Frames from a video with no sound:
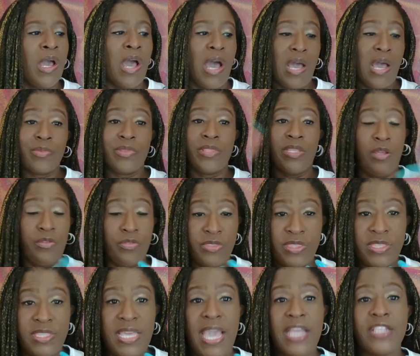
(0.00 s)

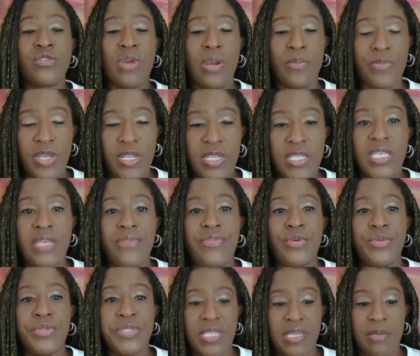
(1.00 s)
Now that's where I'm going to give
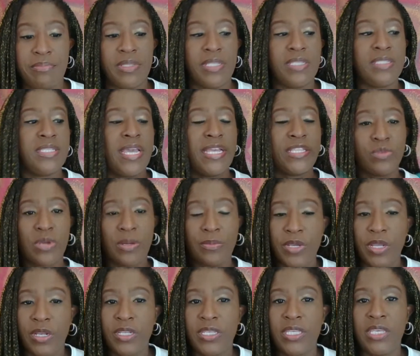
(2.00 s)
you templates. That's where I'm
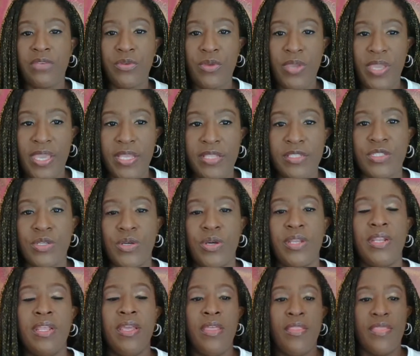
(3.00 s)
going to give you
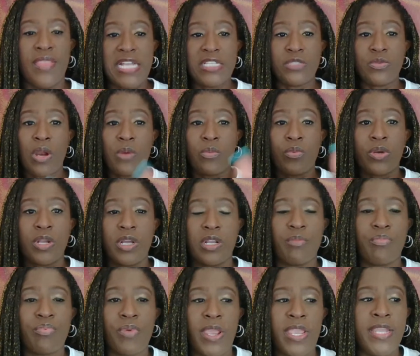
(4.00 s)
hands-on. That's why we're going to
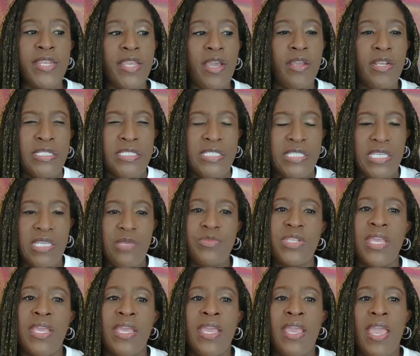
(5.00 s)
break it down in teams,
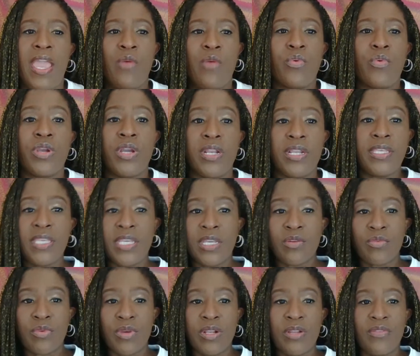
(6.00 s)
and we're going to
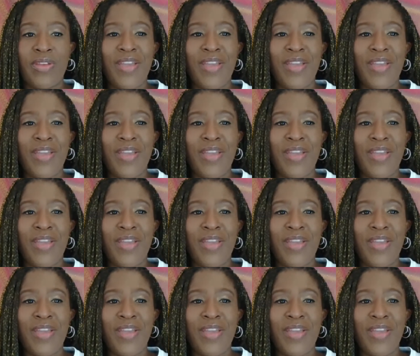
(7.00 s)
get rid of.